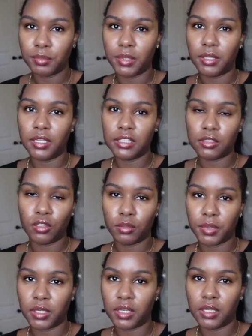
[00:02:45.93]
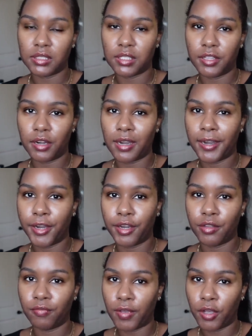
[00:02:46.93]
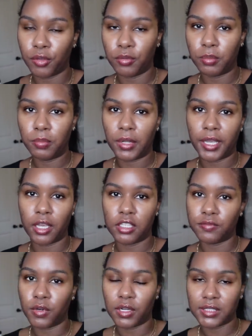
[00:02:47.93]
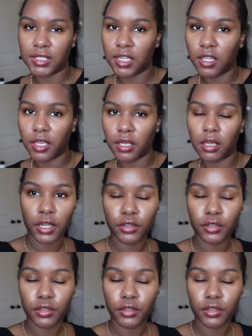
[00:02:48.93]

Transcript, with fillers: but that's only because they're higher in value, like as far as selling.